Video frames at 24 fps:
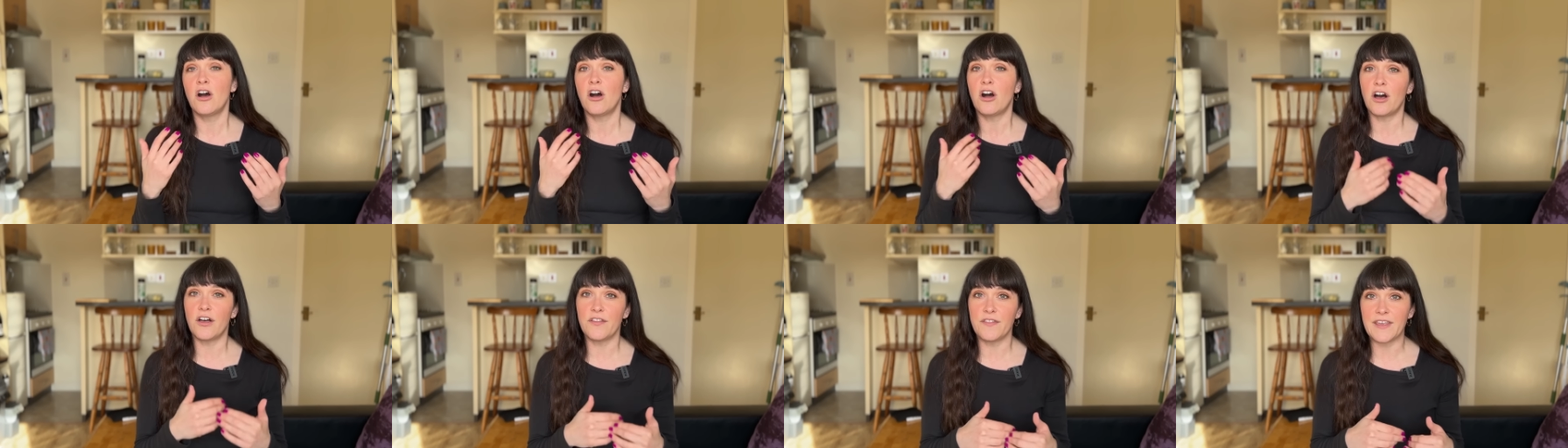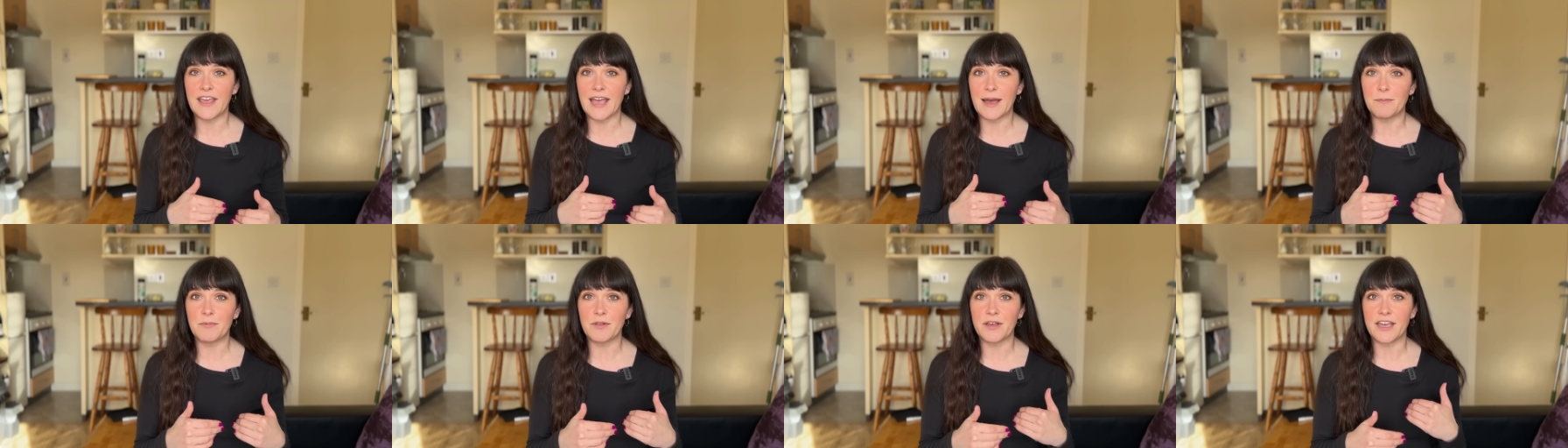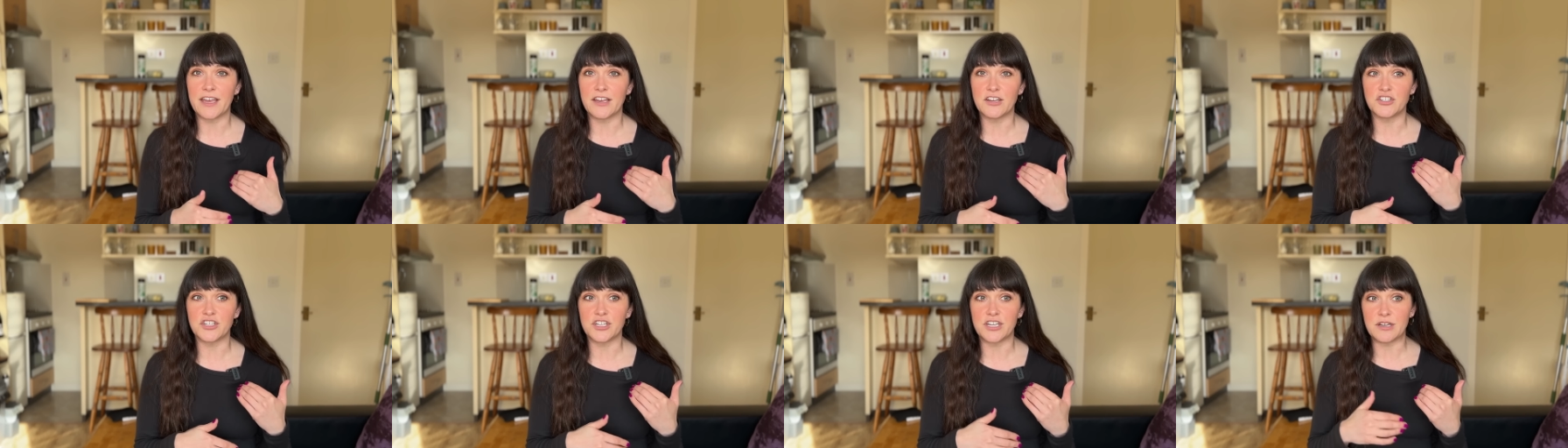on the
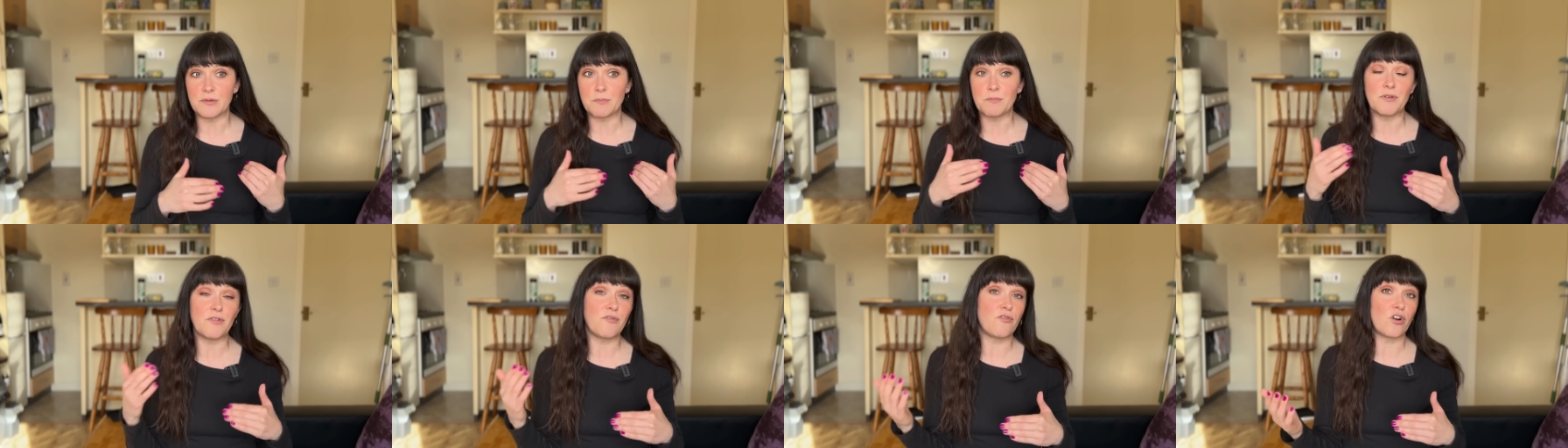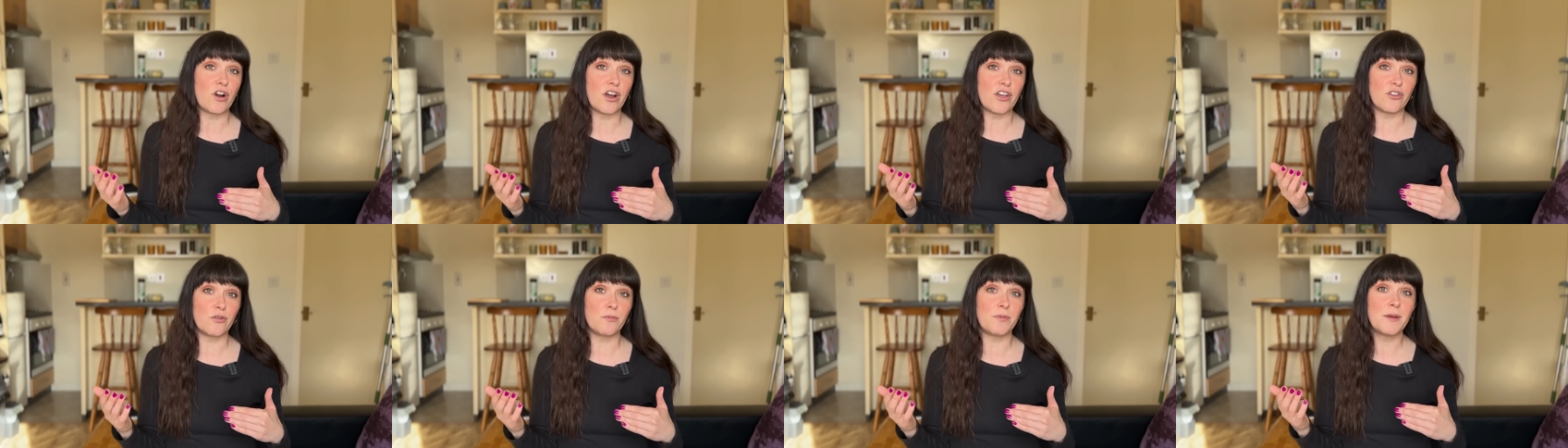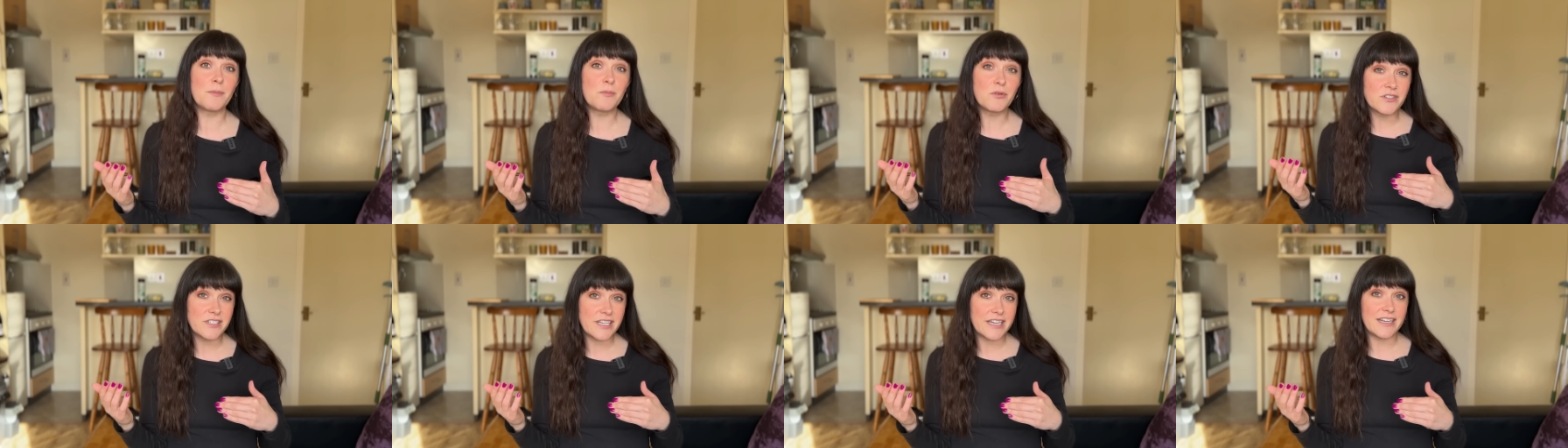application before other
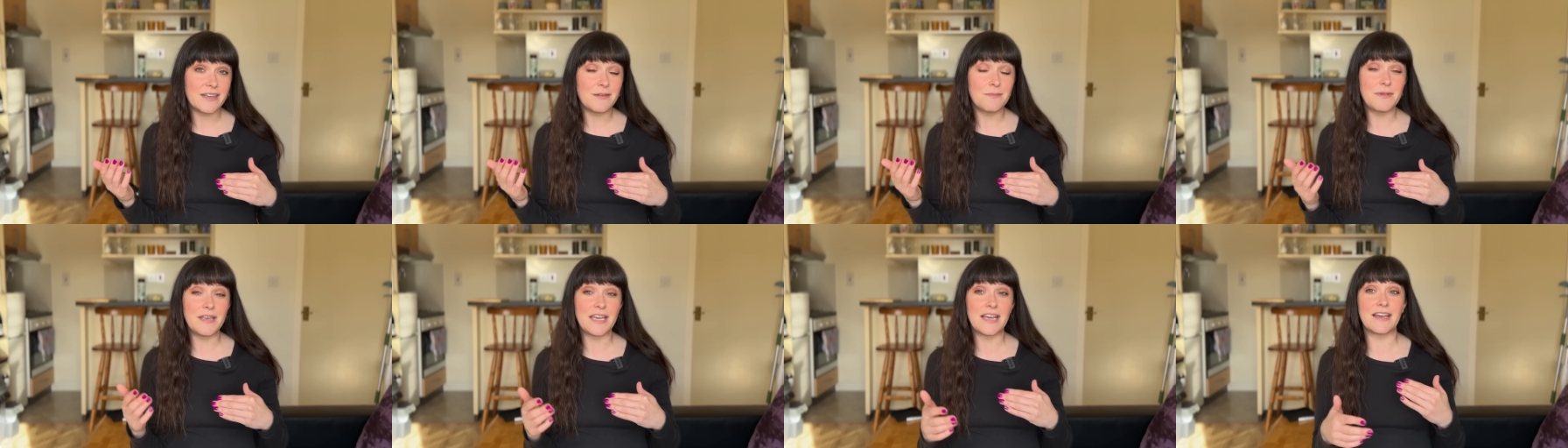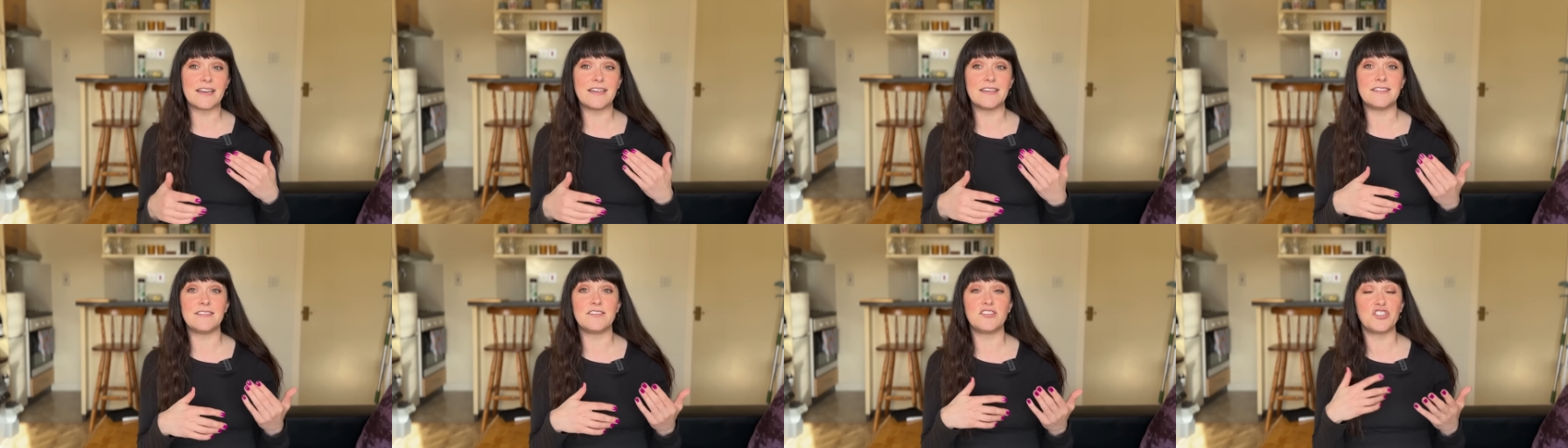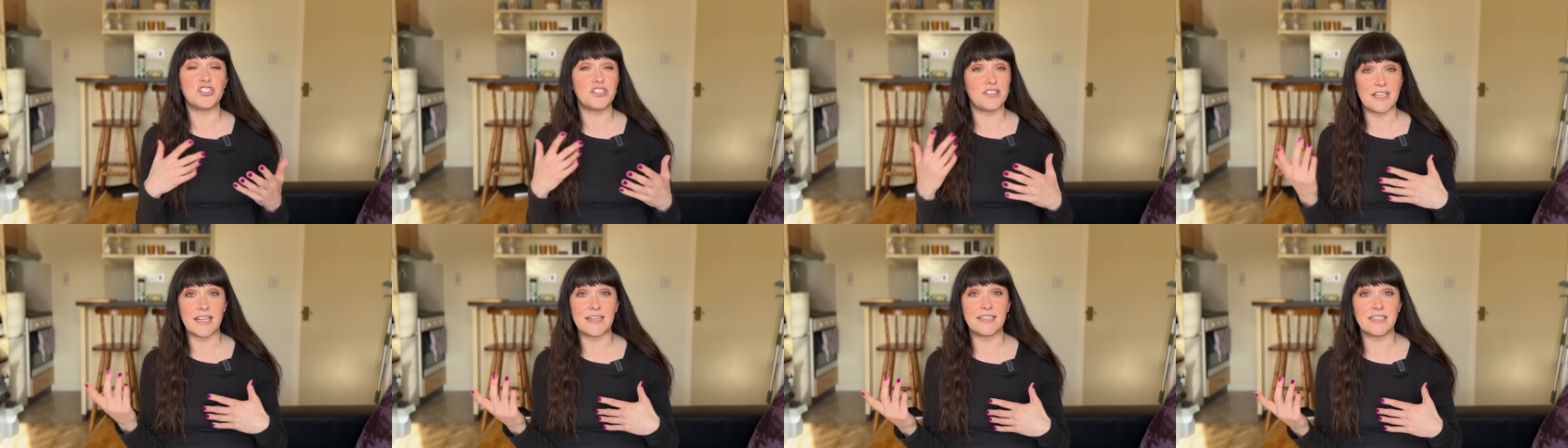people did, because
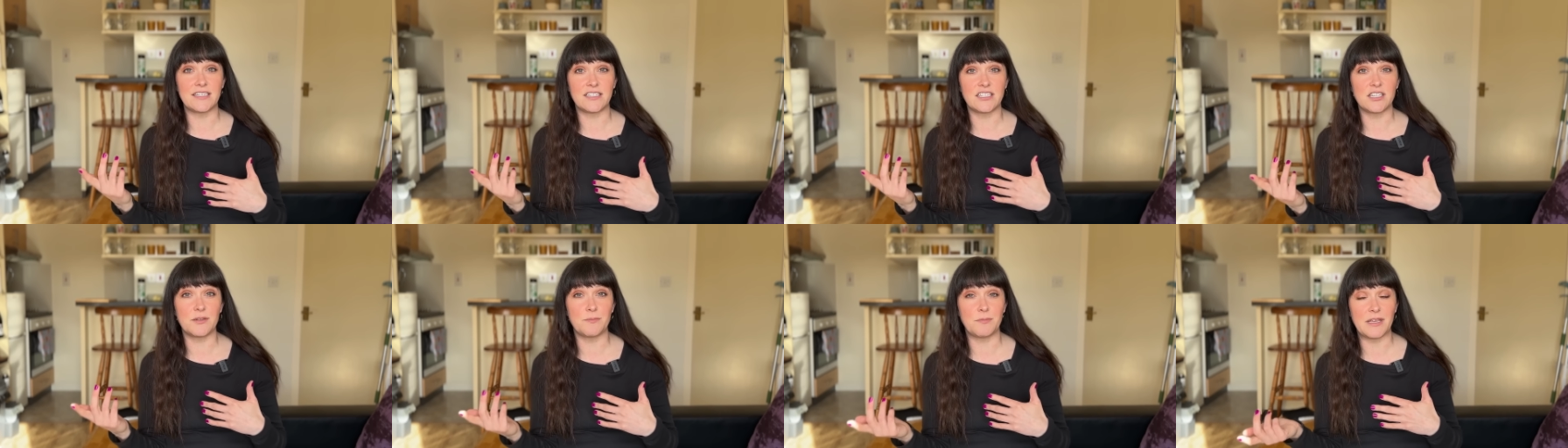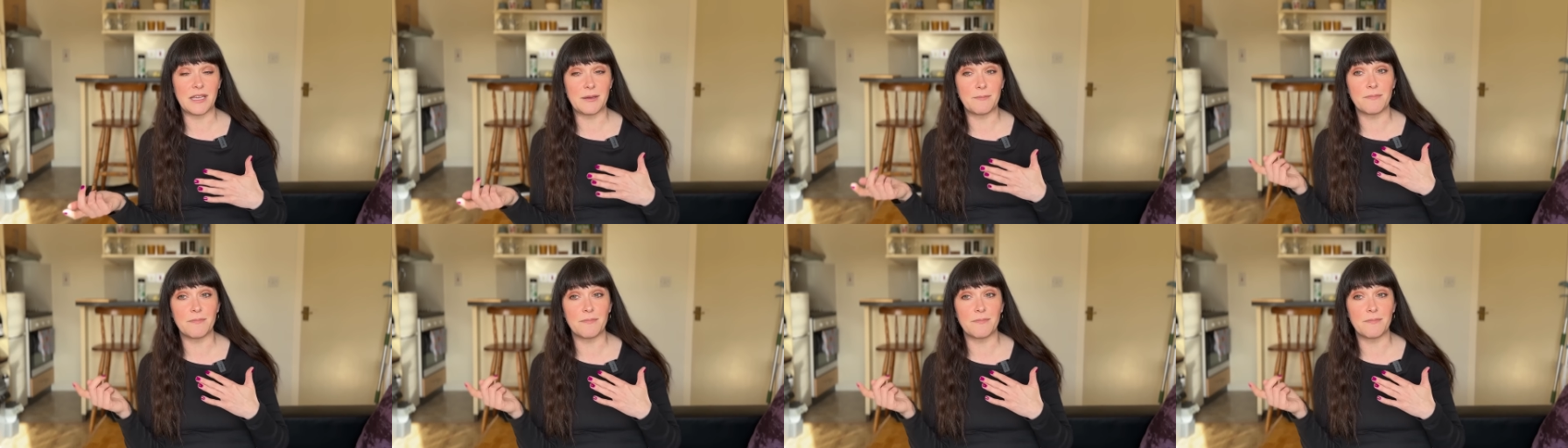she sent it to me